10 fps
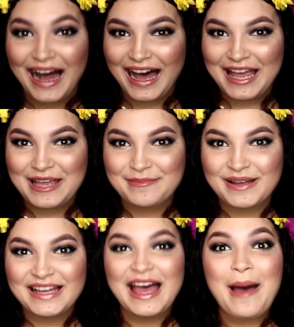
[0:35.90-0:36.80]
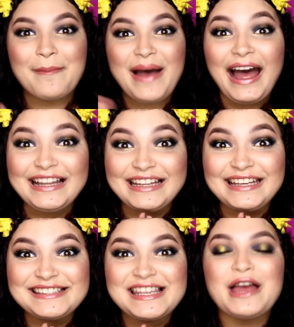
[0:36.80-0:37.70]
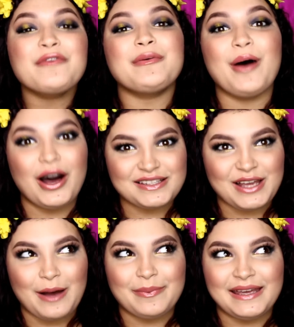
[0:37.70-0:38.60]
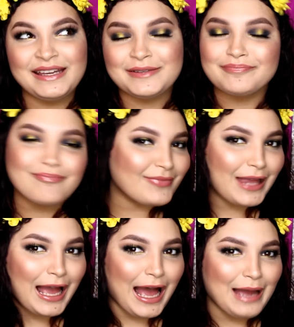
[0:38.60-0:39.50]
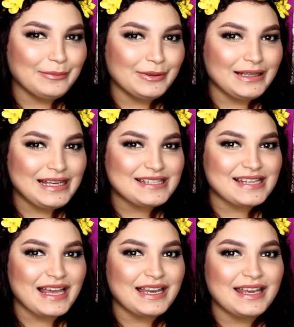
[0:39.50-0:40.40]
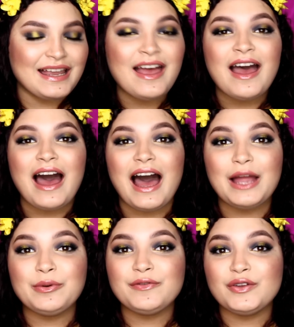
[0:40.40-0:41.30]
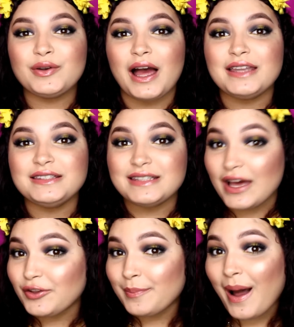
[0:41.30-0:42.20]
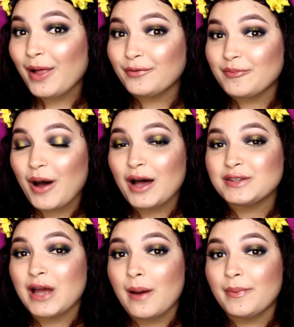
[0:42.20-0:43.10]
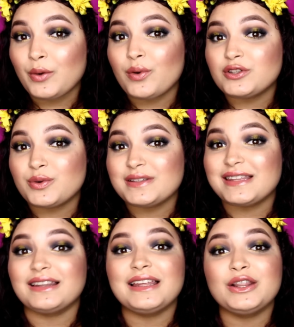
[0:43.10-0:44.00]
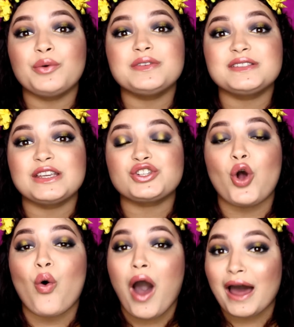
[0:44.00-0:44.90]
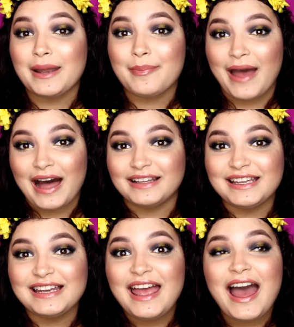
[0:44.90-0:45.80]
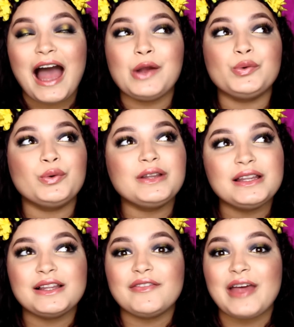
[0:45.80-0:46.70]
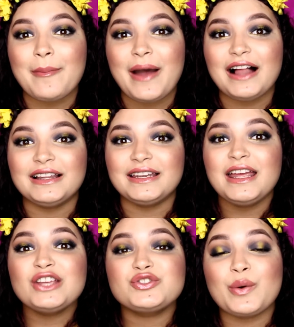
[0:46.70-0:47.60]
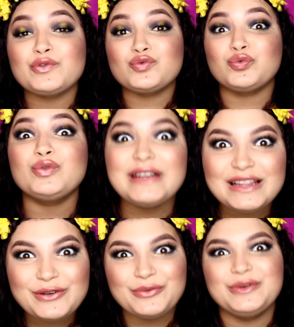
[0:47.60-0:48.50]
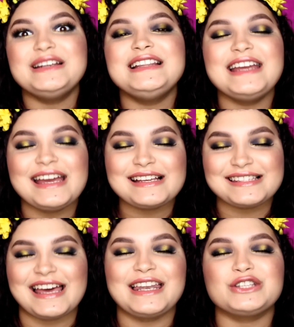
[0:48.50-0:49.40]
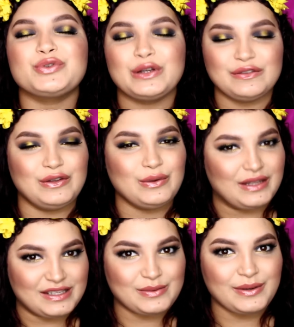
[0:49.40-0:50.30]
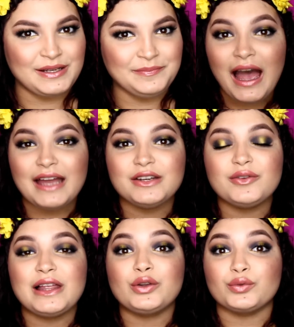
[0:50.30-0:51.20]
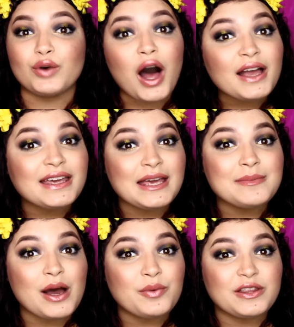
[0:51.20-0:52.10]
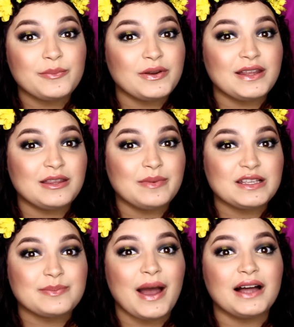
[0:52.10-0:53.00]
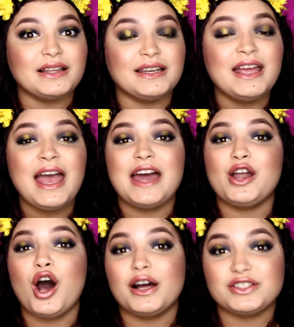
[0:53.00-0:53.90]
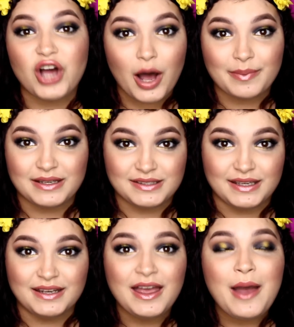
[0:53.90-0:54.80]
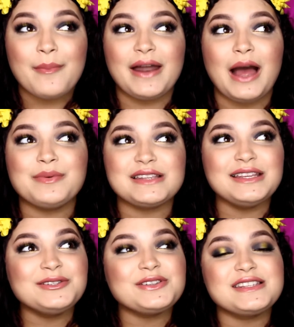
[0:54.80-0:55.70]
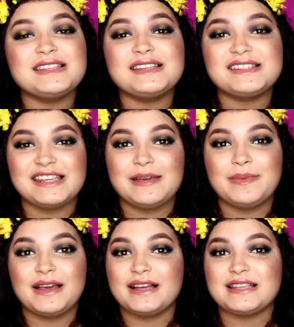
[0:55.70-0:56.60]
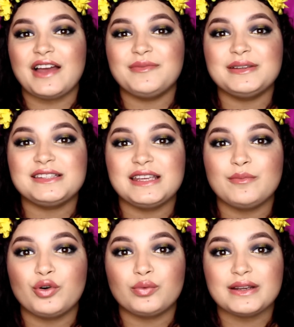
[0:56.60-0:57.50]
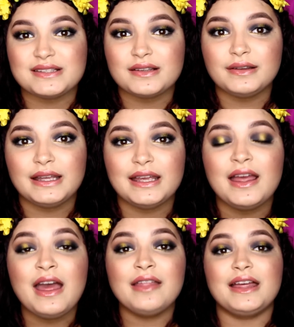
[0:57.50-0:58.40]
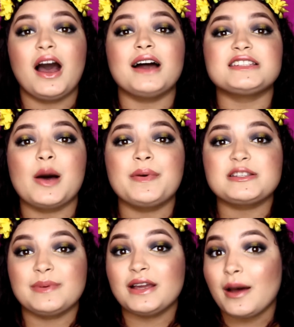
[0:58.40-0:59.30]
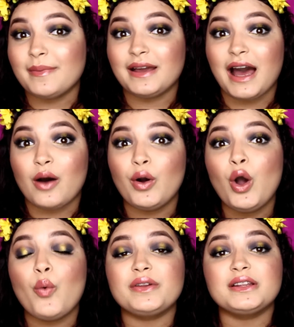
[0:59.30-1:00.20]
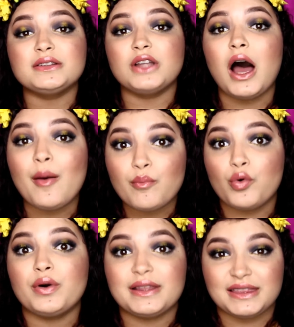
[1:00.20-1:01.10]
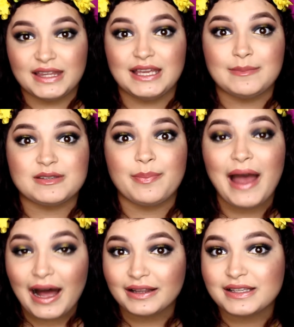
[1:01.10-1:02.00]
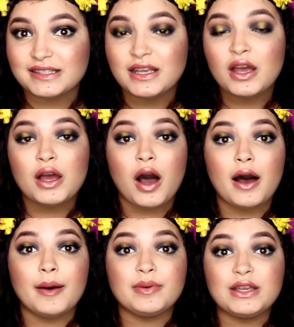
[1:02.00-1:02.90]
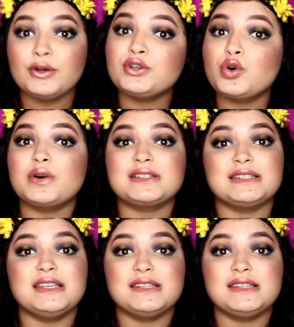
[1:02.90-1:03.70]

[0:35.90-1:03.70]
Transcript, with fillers: Time palette from Hot Topic. I'm really excited. I reviewed another palette from Hot Topic, which was the Lilo & Stitch Ohana palette. I really love that palette, so I was really, really excited to review this one. I know that Lorac came out with a Beauty and the Beast palette, and Hot Topic did. But I was interested to see because I've been seeing more recently that Hot Topic's been coming out with a lot more themed palettes um, gearing towards